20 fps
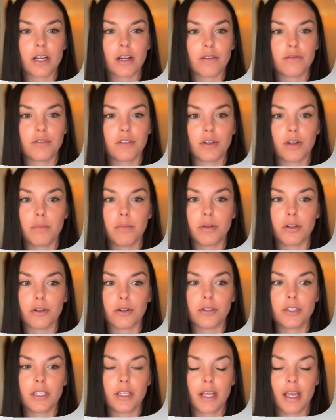after a
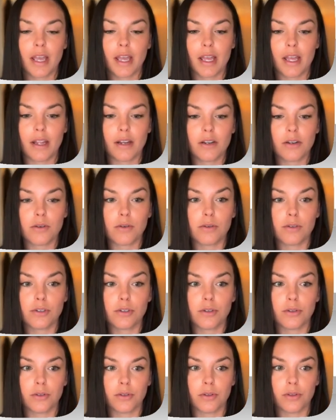blow to the head or
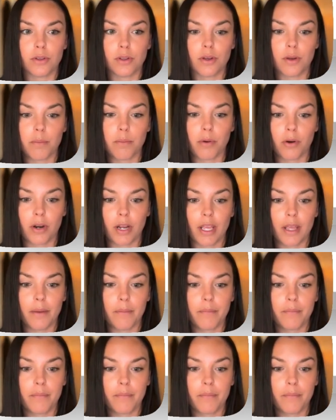to the body.